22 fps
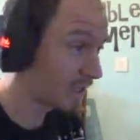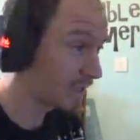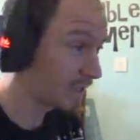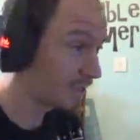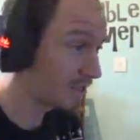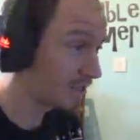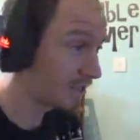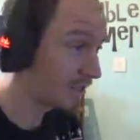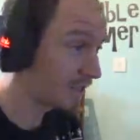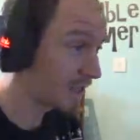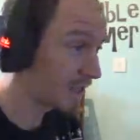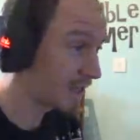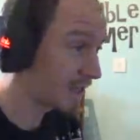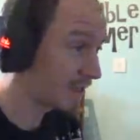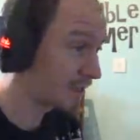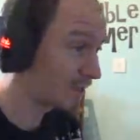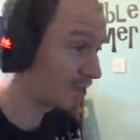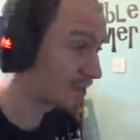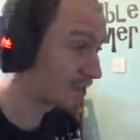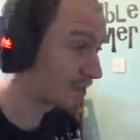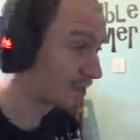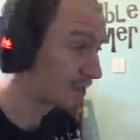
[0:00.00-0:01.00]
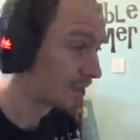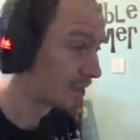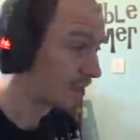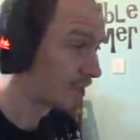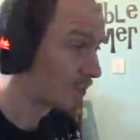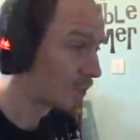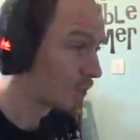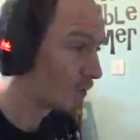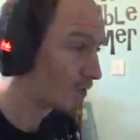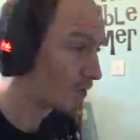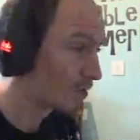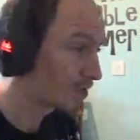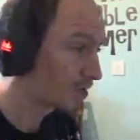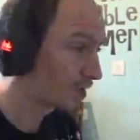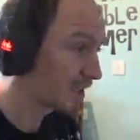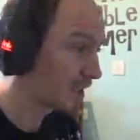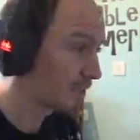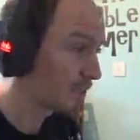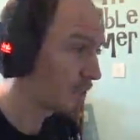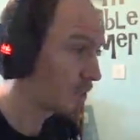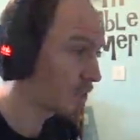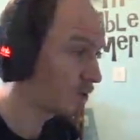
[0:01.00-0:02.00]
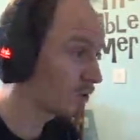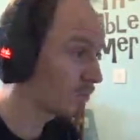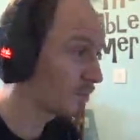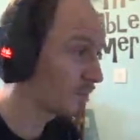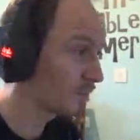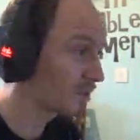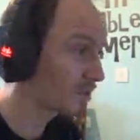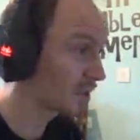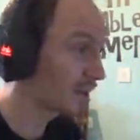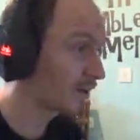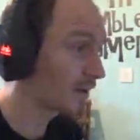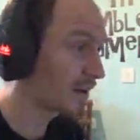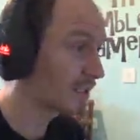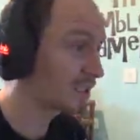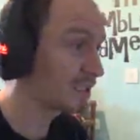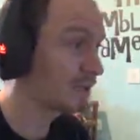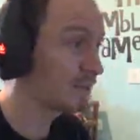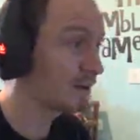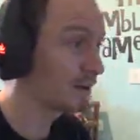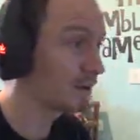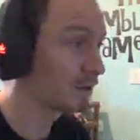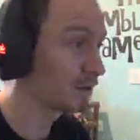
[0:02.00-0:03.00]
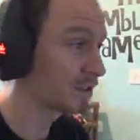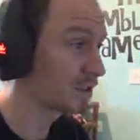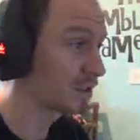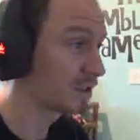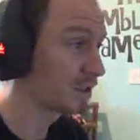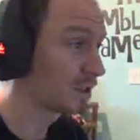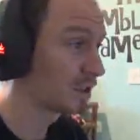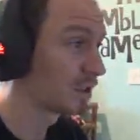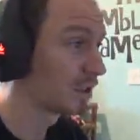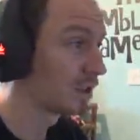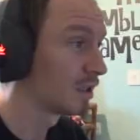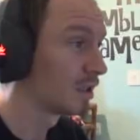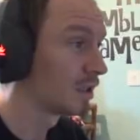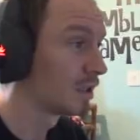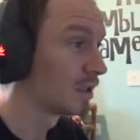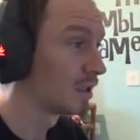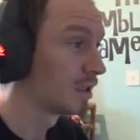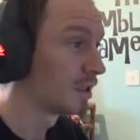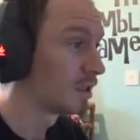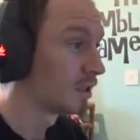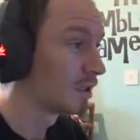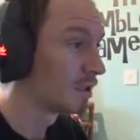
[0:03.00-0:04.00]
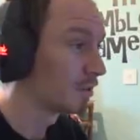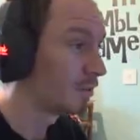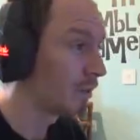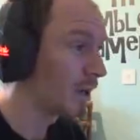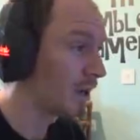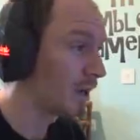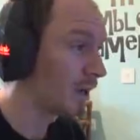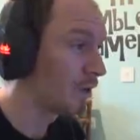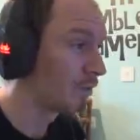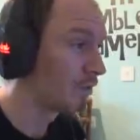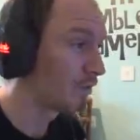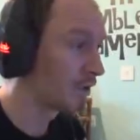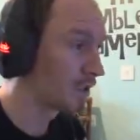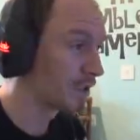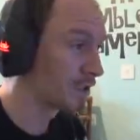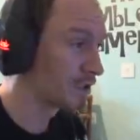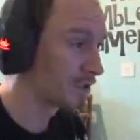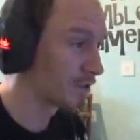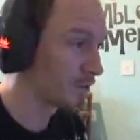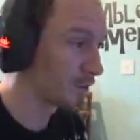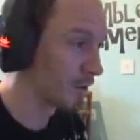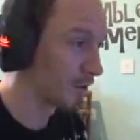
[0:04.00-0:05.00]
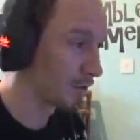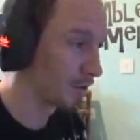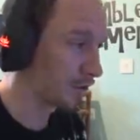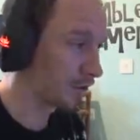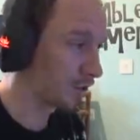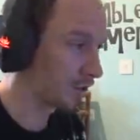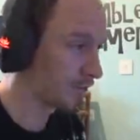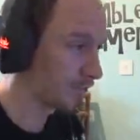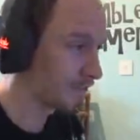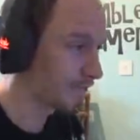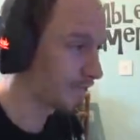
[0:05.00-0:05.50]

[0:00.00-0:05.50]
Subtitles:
Engine and want to see it modelled, because I've actually built my own version of the route.